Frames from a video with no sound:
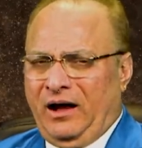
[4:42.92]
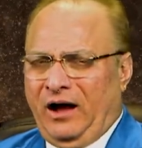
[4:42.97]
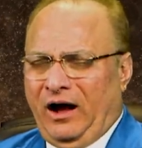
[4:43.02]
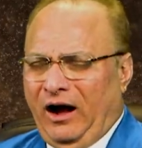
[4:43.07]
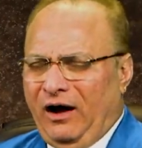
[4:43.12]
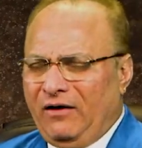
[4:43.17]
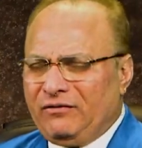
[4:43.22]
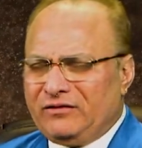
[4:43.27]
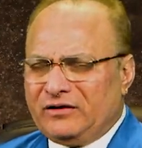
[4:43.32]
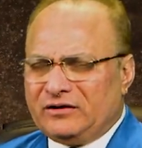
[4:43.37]

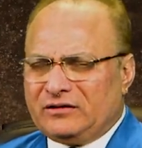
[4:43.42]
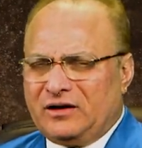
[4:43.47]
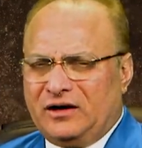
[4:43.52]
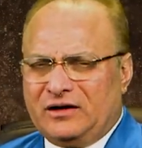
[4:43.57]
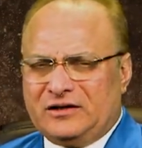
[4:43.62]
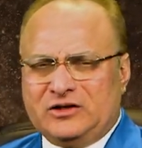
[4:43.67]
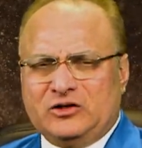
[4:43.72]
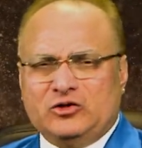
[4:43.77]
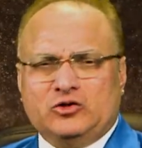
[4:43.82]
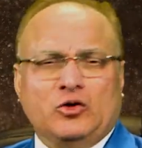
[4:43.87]
After
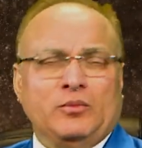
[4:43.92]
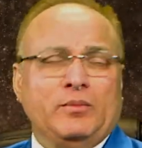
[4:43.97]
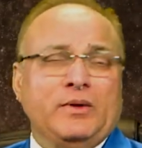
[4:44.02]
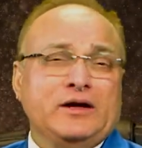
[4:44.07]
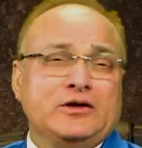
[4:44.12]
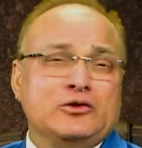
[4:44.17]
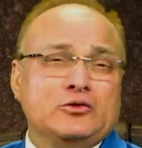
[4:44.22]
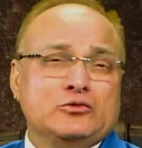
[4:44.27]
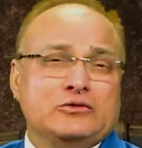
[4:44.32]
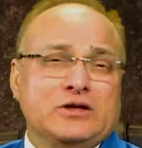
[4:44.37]
13th of
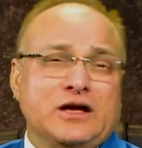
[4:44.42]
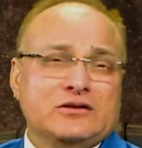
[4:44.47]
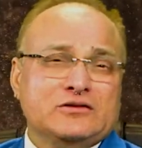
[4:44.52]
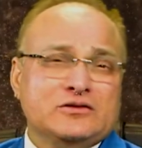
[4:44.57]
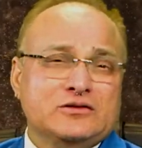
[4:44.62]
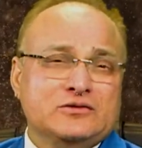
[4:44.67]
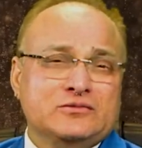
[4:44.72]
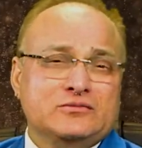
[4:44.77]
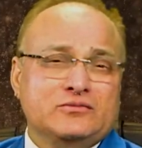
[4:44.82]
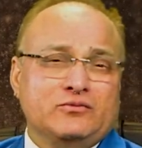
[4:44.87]
May
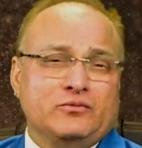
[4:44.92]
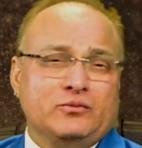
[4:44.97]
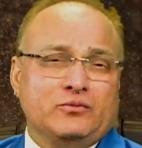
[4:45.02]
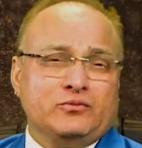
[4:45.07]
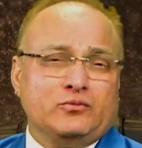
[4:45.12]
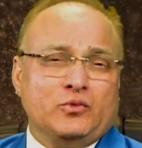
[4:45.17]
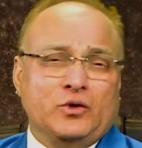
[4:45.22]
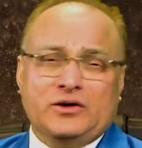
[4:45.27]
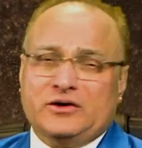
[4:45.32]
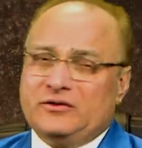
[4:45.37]

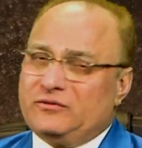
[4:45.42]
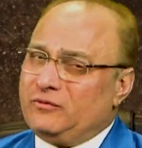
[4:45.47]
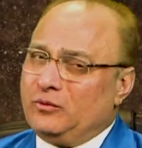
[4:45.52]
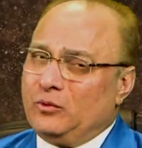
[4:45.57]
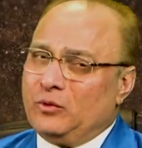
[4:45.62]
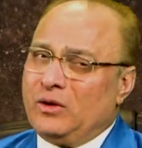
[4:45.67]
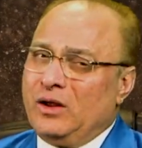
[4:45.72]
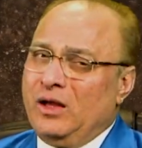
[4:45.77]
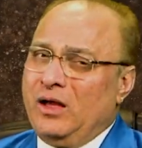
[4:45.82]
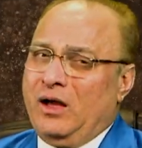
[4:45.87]

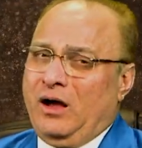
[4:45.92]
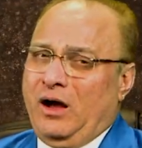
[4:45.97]
2024,